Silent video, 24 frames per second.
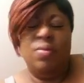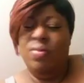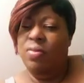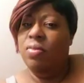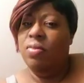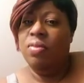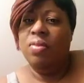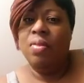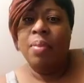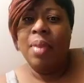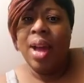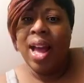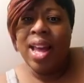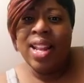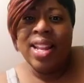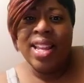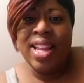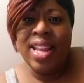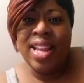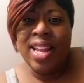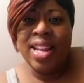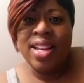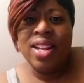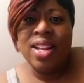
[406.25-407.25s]

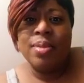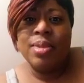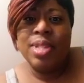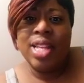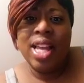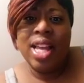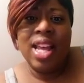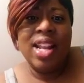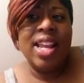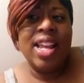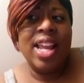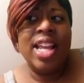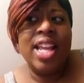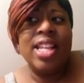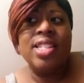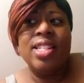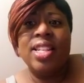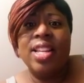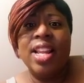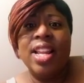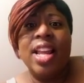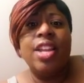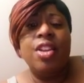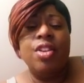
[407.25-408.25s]
Molly ended up telling Issa
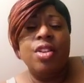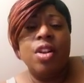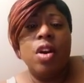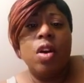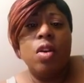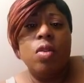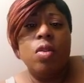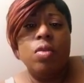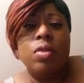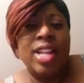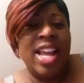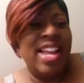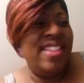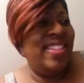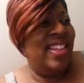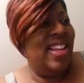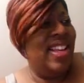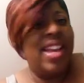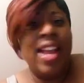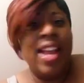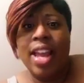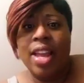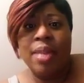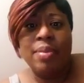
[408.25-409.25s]
that, Nathan
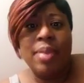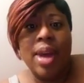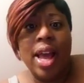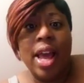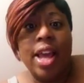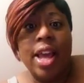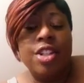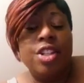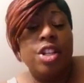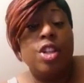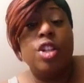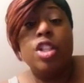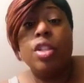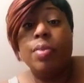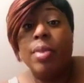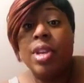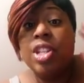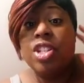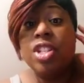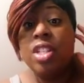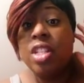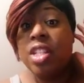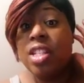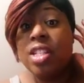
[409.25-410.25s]
came by, and she just
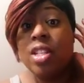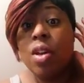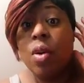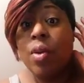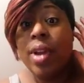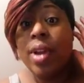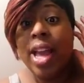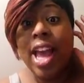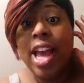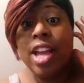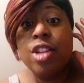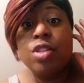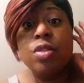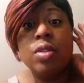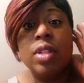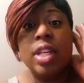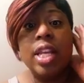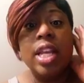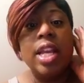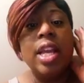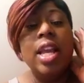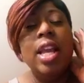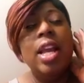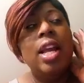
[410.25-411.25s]
mentioned it so
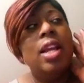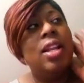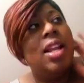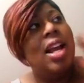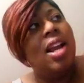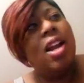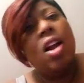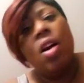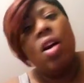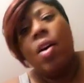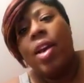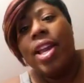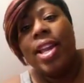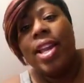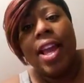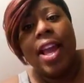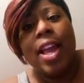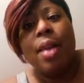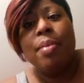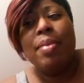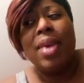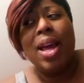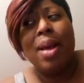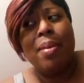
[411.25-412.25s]
casually. Like, oh, he
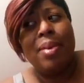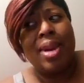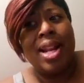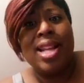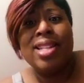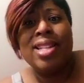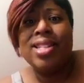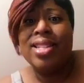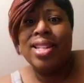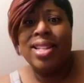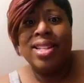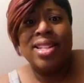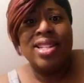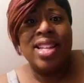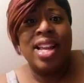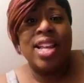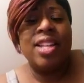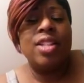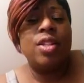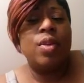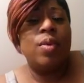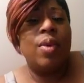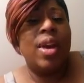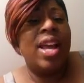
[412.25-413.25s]
came by, but I sent his
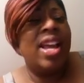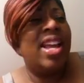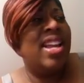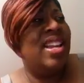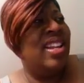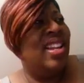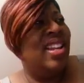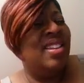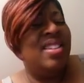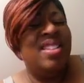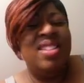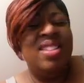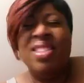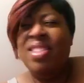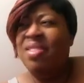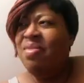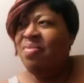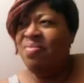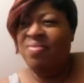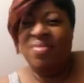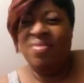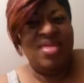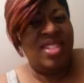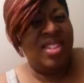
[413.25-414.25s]
ass away. And
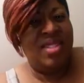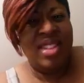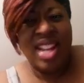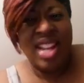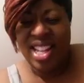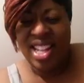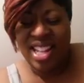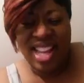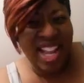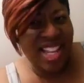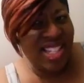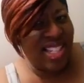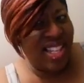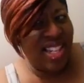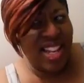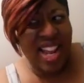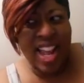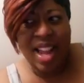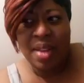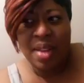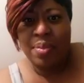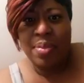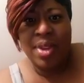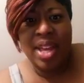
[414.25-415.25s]
Issa
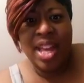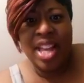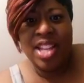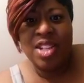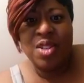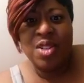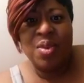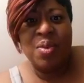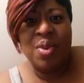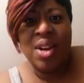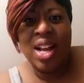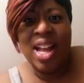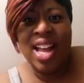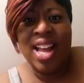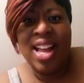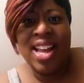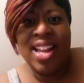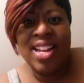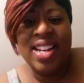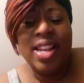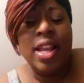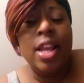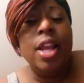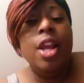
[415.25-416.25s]
like, bitch,
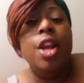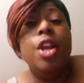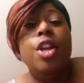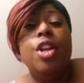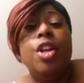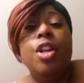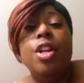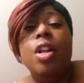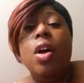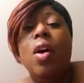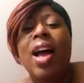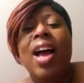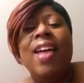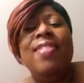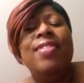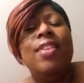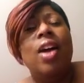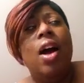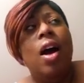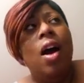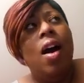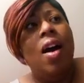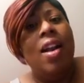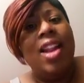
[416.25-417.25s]
what? After
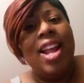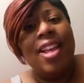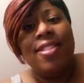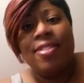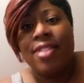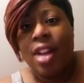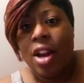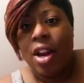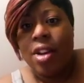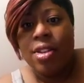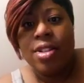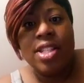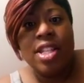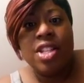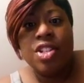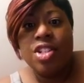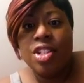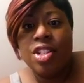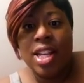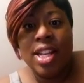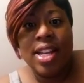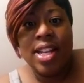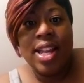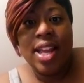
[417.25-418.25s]
all that thirsting
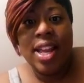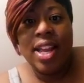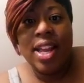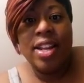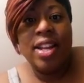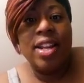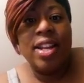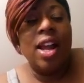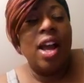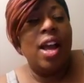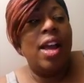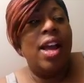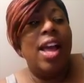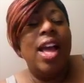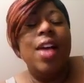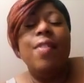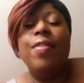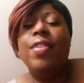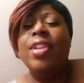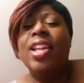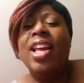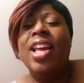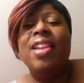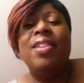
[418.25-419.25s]
she did and
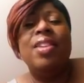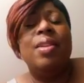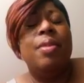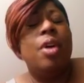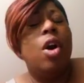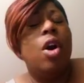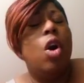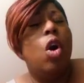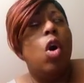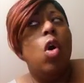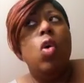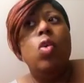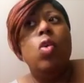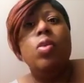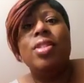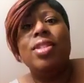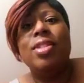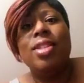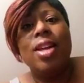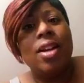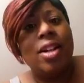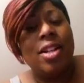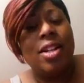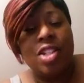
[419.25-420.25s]
having that whole
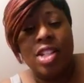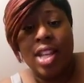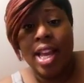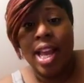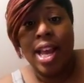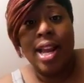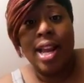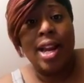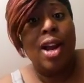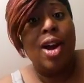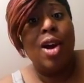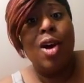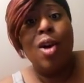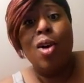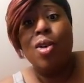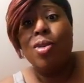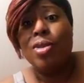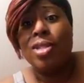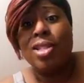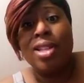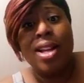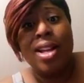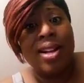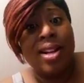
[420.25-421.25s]
sucker, she had a whole
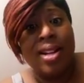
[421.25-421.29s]
sucker